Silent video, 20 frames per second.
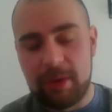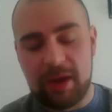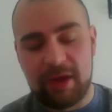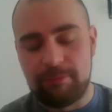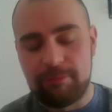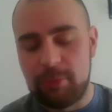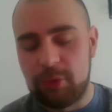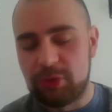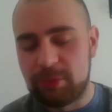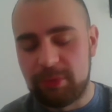we have
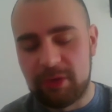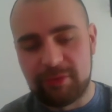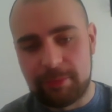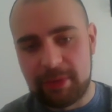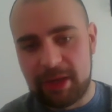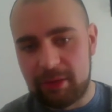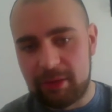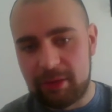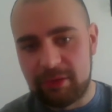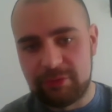multiple other
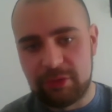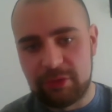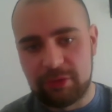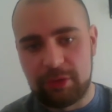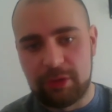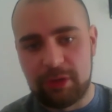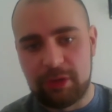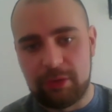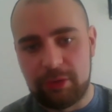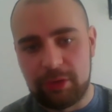powerlifters
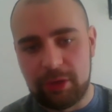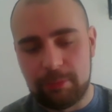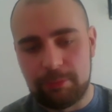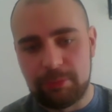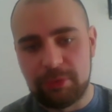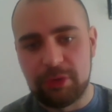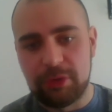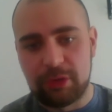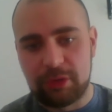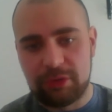on our on our
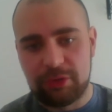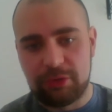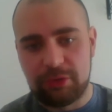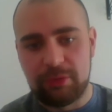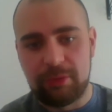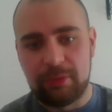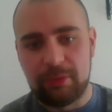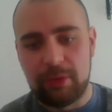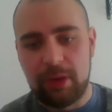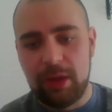books
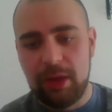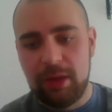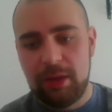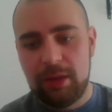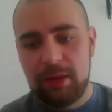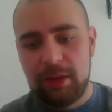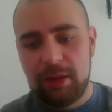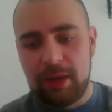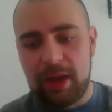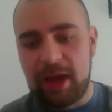
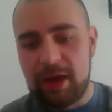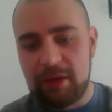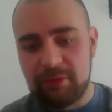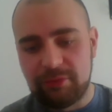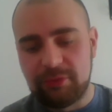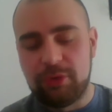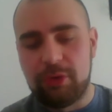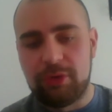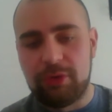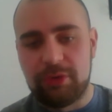who
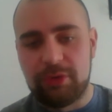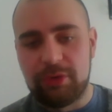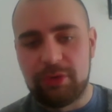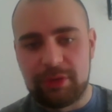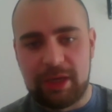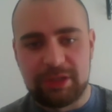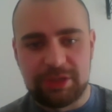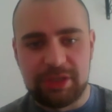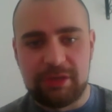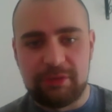have got
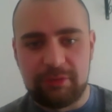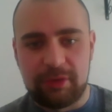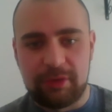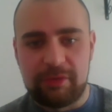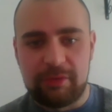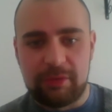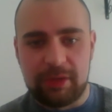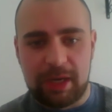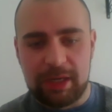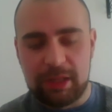that gene
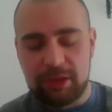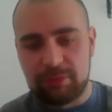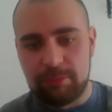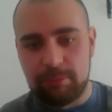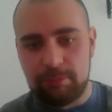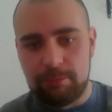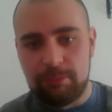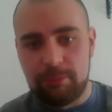variant, and it's